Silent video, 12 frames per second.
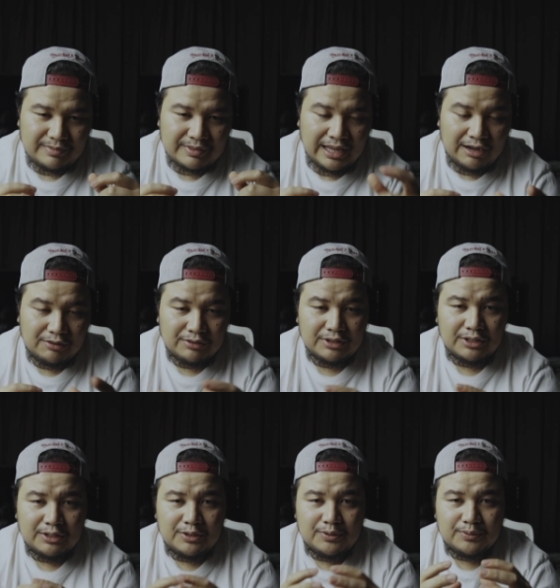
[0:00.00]
Now,
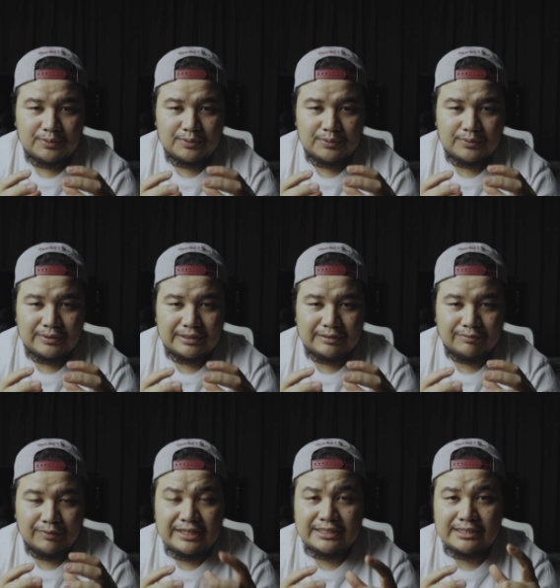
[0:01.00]

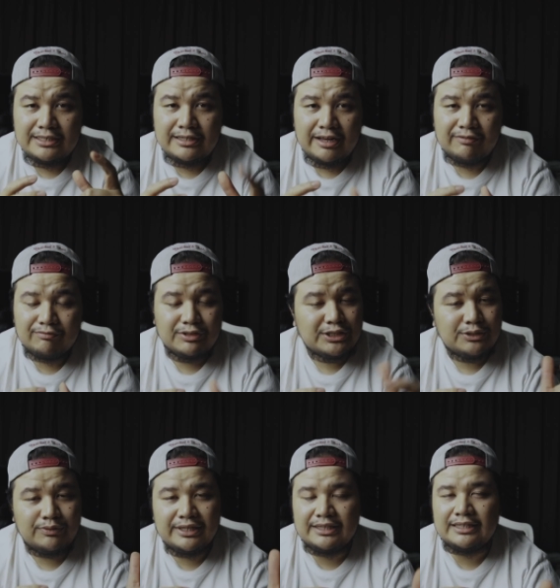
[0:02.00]
when she left, when she
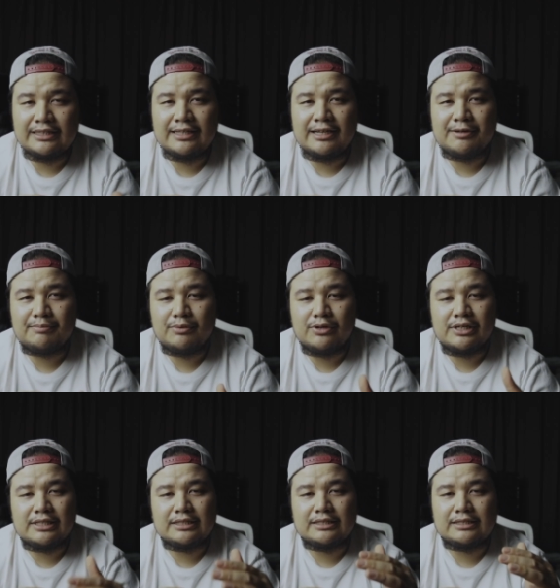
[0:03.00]
went in the
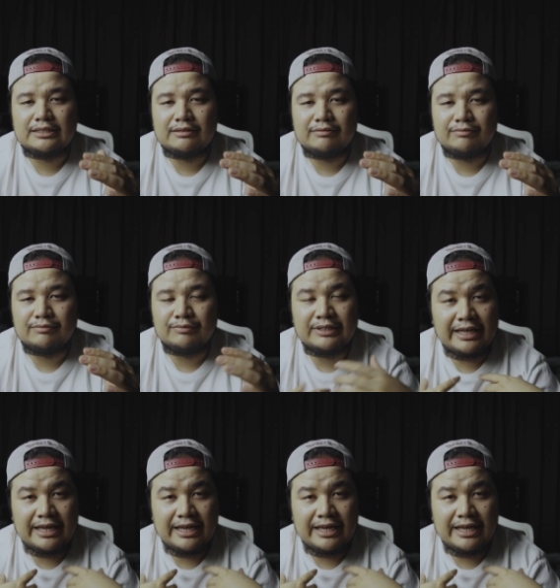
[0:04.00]
airport, we